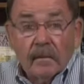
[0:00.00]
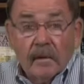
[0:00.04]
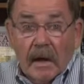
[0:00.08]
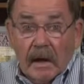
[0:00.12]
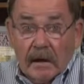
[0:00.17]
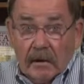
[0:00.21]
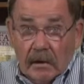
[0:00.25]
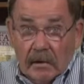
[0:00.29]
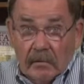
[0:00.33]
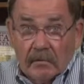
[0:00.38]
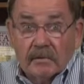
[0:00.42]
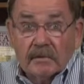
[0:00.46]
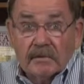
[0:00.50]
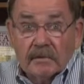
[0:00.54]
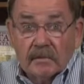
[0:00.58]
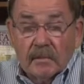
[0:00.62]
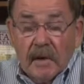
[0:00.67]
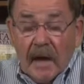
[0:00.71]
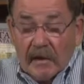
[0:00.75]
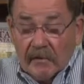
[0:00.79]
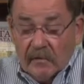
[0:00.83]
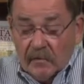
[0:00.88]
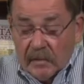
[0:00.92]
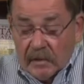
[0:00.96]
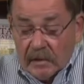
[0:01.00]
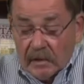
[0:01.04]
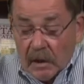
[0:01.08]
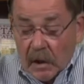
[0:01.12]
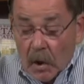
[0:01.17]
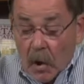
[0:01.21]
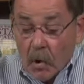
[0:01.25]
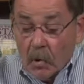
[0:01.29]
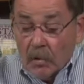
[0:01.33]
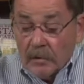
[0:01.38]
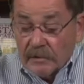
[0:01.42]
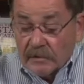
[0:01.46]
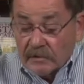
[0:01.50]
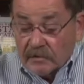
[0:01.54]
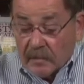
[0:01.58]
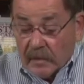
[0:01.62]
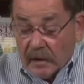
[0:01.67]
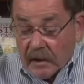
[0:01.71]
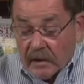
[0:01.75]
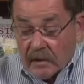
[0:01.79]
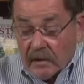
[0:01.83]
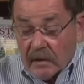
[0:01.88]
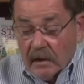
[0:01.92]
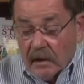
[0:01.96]
and he has been the oldest
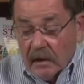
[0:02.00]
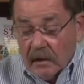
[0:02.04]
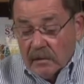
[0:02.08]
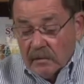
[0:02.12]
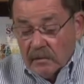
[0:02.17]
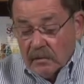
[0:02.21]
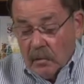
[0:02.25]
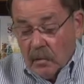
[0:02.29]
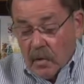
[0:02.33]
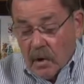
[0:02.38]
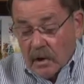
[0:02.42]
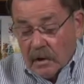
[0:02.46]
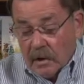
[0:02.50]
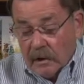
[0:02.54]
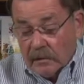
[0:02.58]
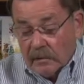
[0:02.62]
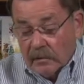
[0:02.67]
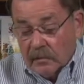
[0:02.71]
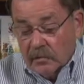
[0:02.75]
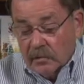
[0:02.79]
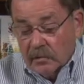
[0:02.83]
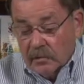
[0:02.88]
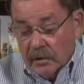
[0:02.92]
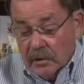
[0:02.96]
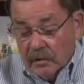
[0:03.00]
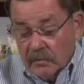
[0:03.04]
man to walk on the moon.